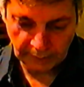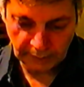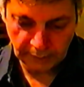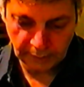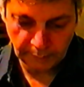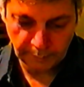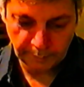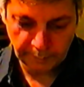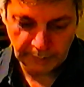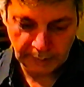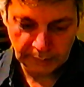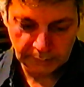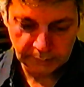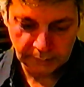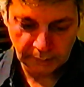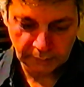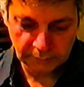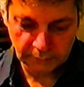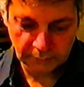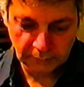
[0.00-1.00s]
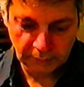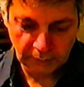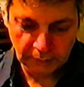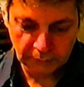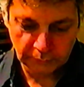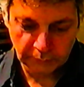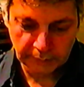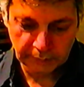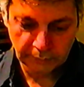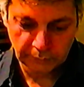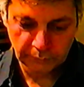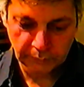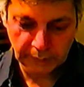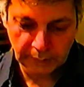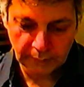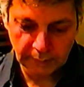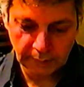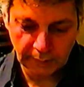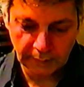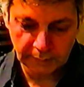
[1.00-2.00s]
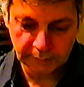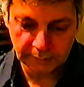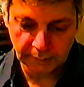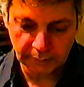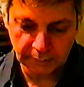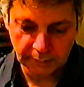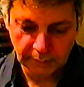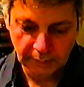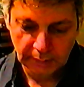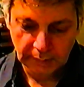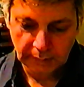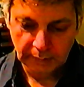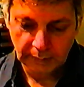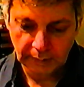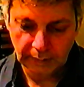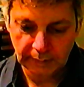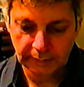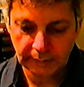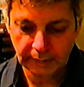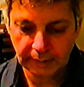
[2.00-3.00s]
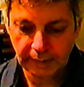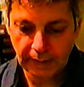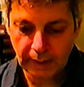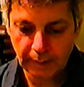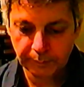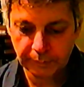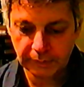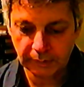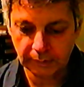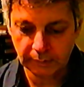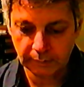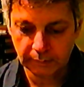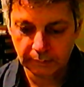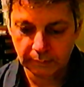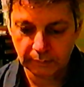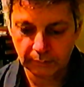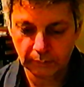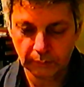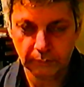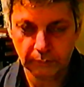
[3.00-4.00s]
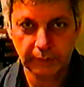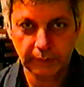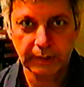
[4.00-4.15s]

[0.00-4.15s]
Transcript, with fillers: and a man does not re realize it, like the captain or